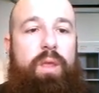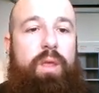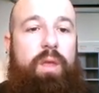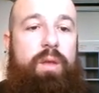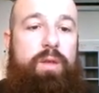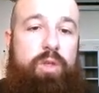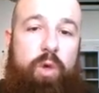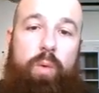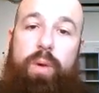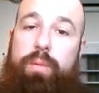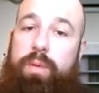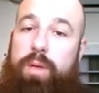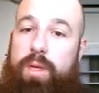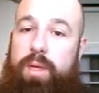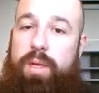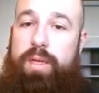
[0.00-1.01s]
So we will
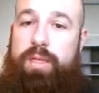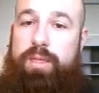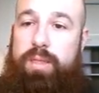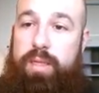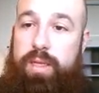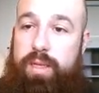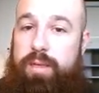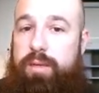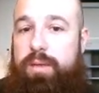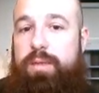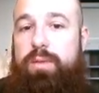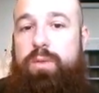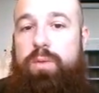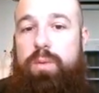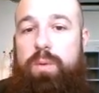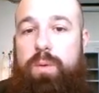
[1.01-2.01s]
stick
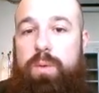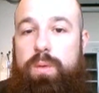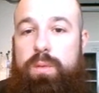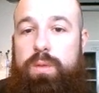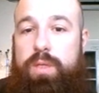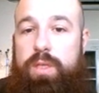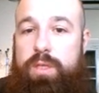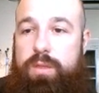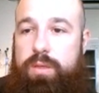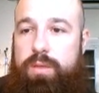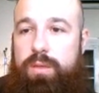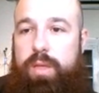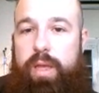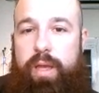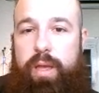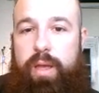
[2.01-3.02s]
to this
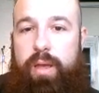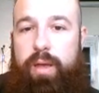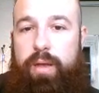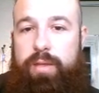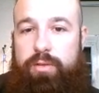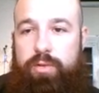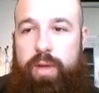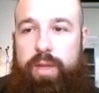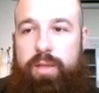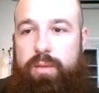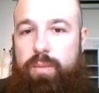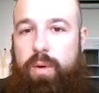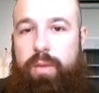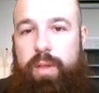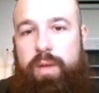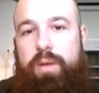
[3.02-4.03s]
trained
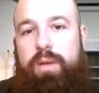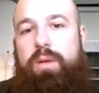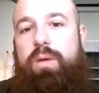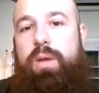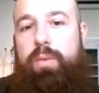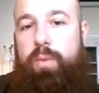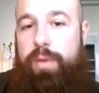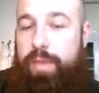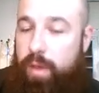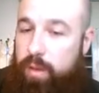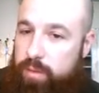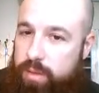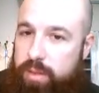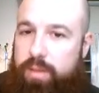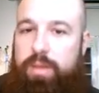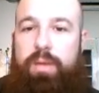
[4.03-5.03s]
model without
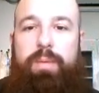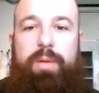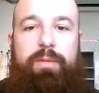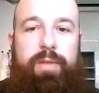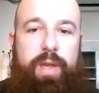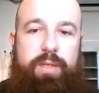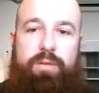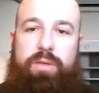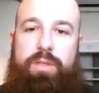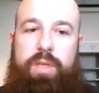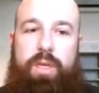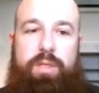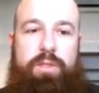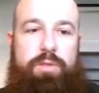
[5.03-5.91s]
the verification stage.